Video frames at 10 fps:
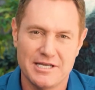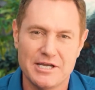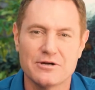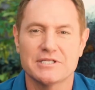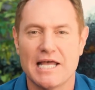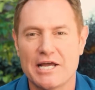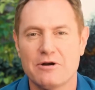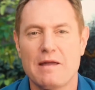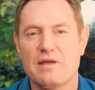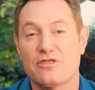Years
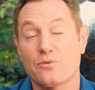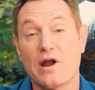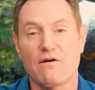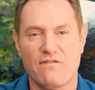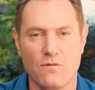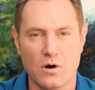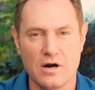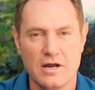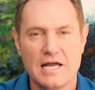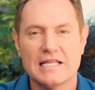later, maybe 3 or
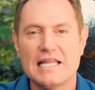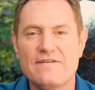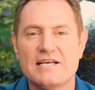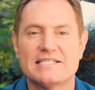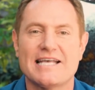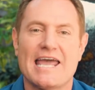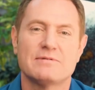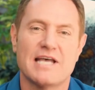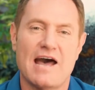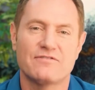4, leaving
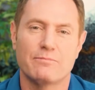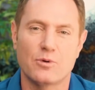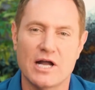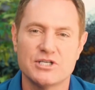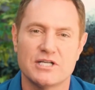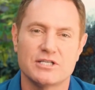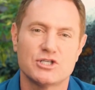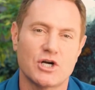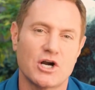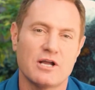Sam's after brunch and
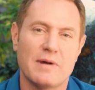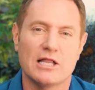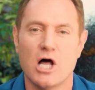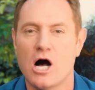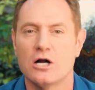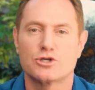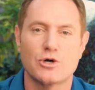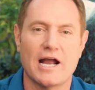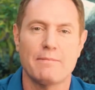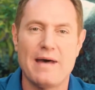starting my long
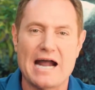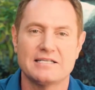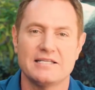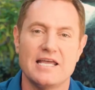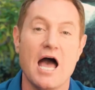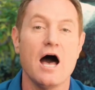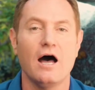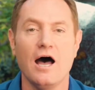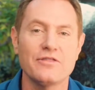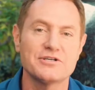trek back to the
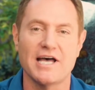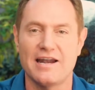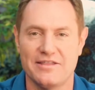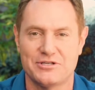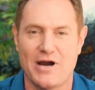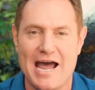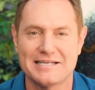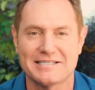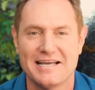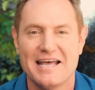other side of the
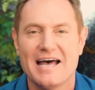tracks,